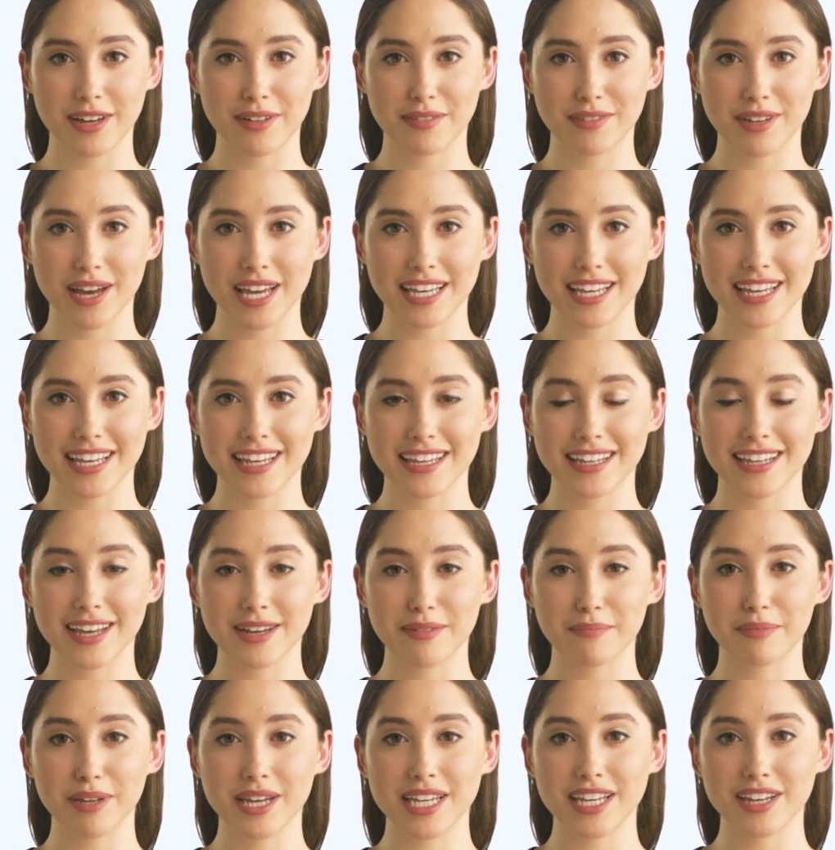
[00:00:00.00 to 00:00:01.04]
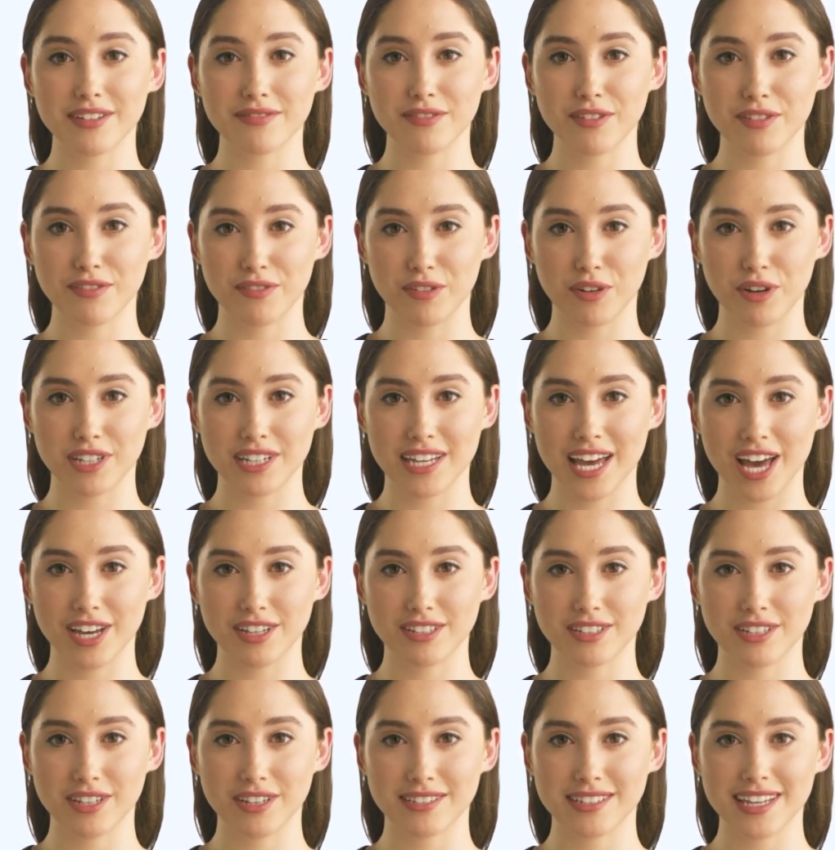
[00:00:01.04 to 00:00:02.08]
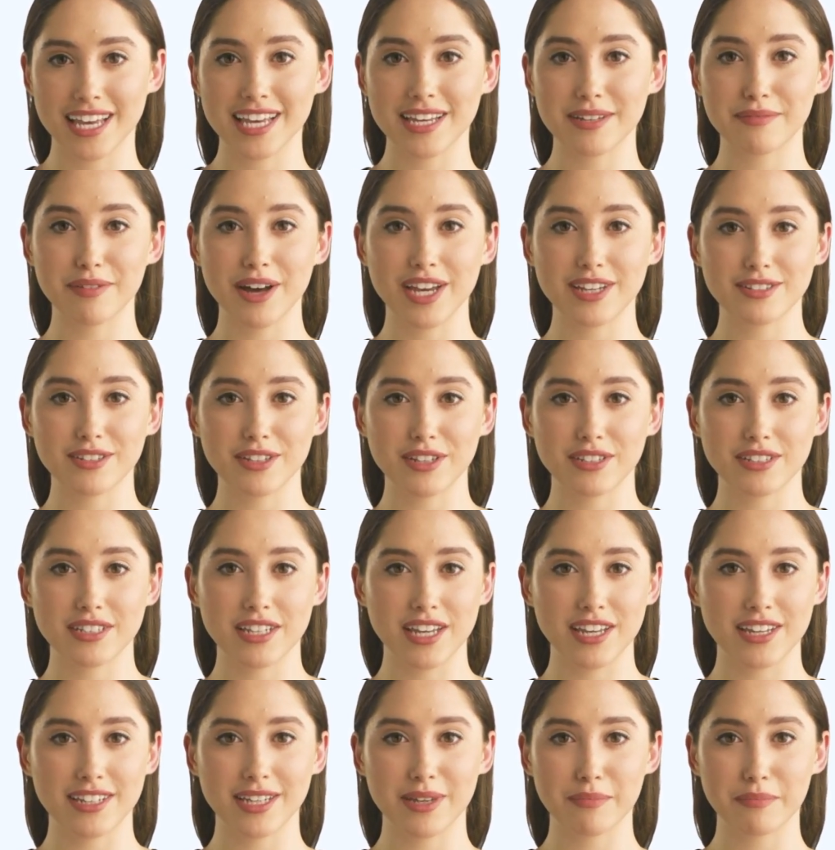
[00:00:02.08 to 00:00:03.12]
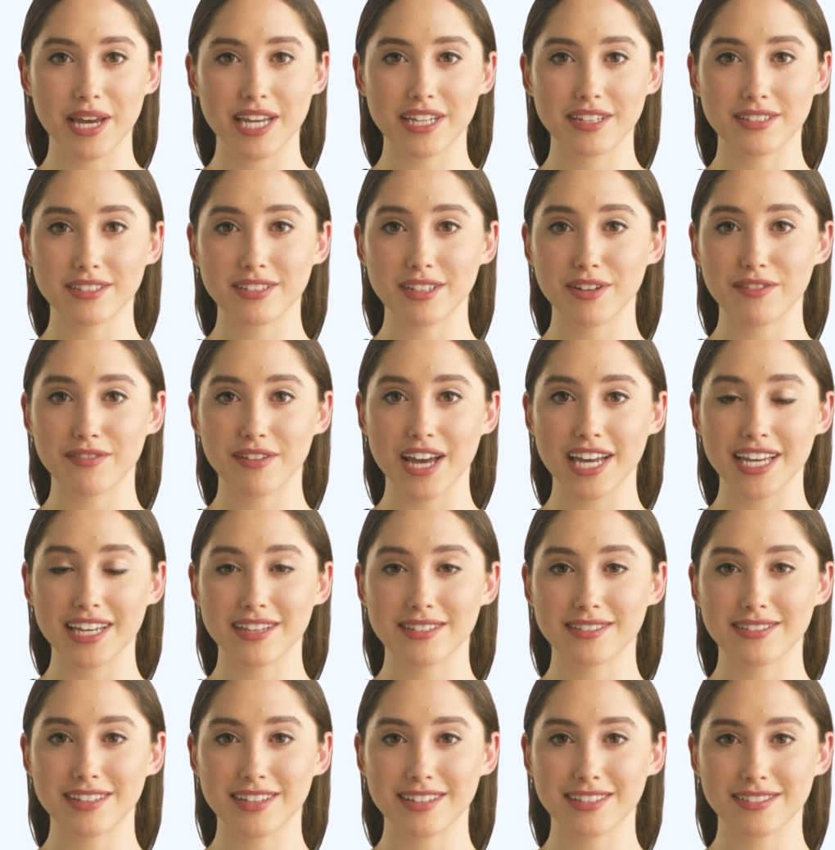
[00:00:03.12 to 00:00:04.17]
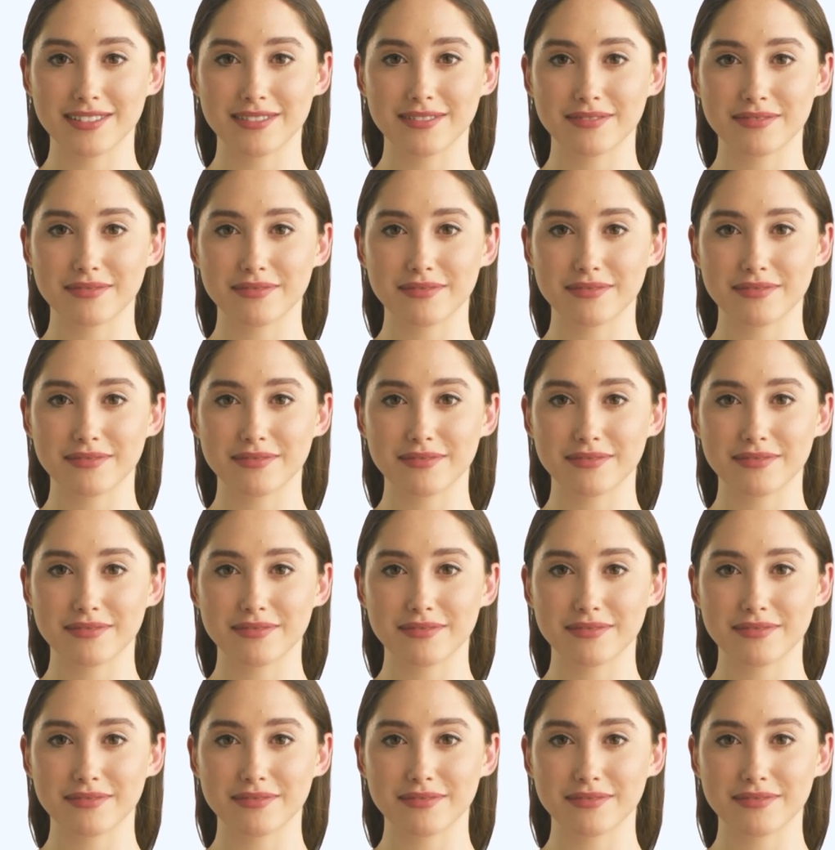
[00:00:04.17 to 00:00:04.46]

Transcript: making it convenient for foreign nationals and investors to manage their finances.